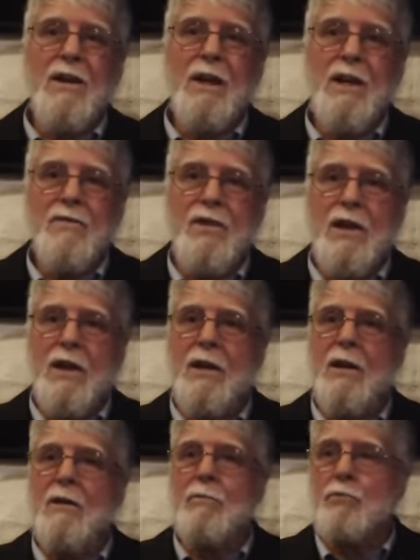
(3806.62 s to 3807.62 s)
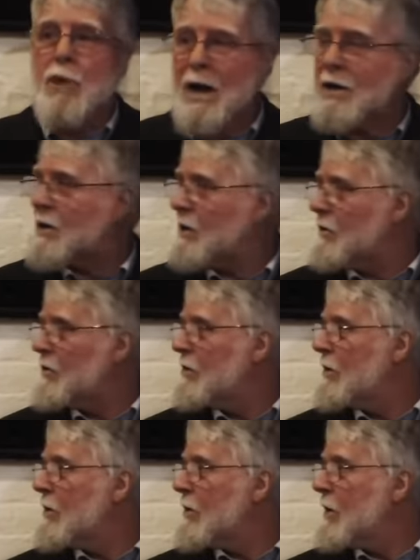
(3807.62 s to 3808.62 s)
living practice
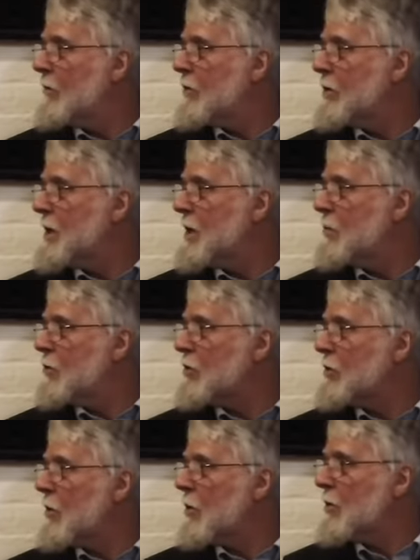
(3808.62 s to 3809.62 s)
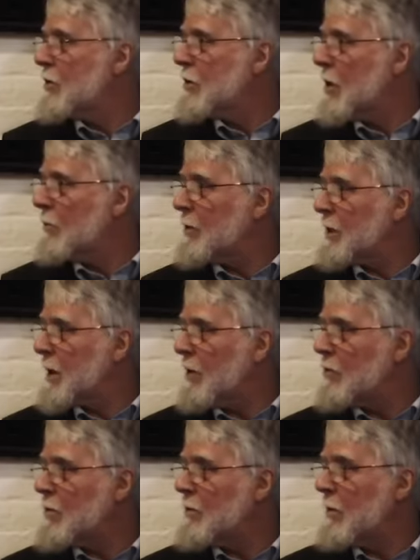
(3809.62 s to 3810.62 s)
of the deen which had come
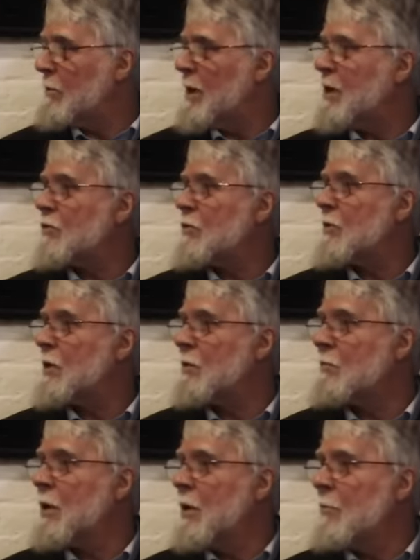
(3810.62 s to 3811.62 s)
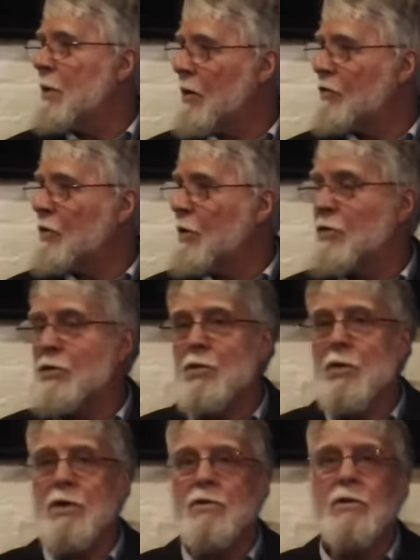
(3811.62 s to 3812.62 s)
down to Imam Malik, which he passed on
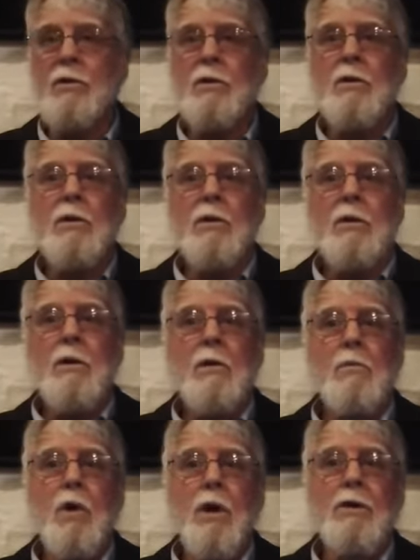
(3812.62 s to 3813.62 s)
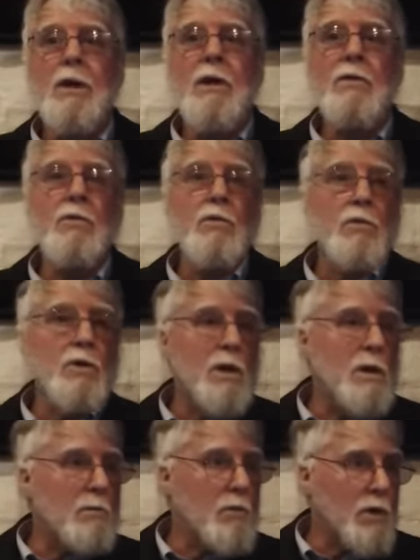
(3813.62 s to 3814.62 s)
through his Muwatta and through
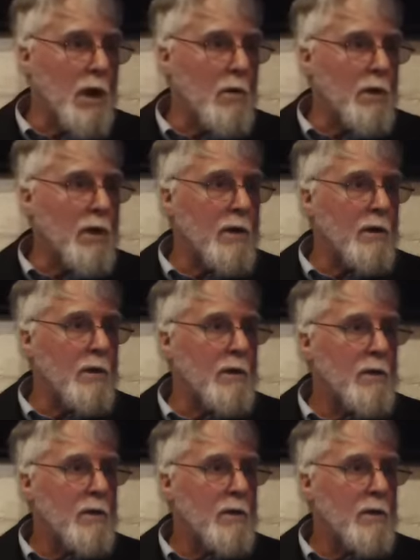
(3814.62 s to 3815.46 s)
the Mudawana,